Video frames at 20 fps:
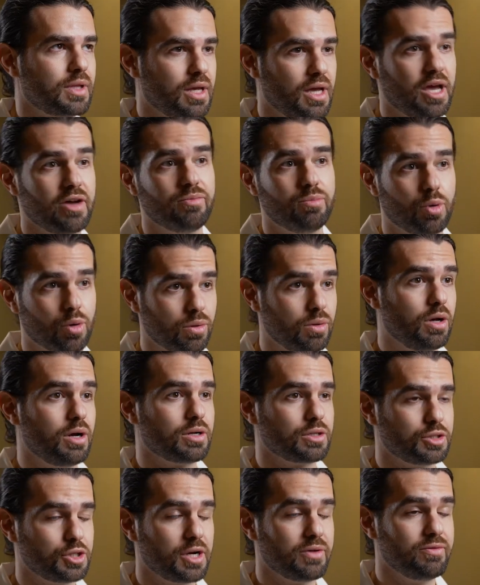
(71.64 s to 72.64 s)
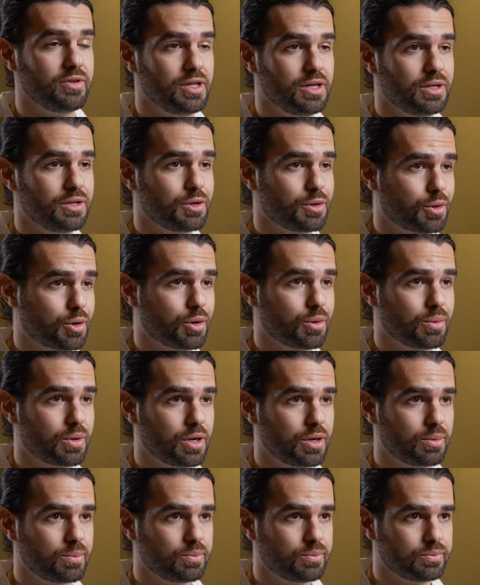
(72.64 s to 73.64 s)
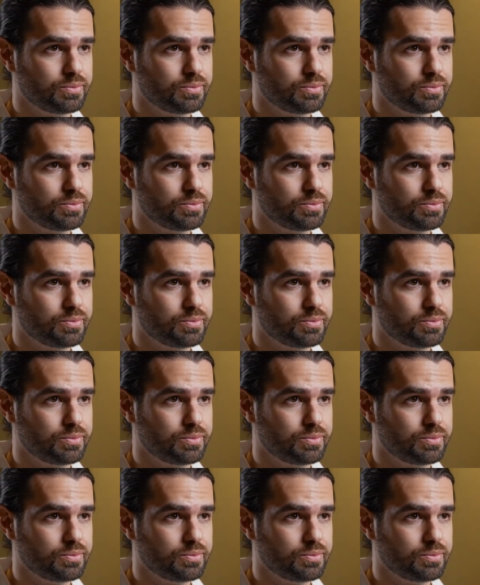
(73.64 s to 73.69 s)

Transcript: have more longevity in your career.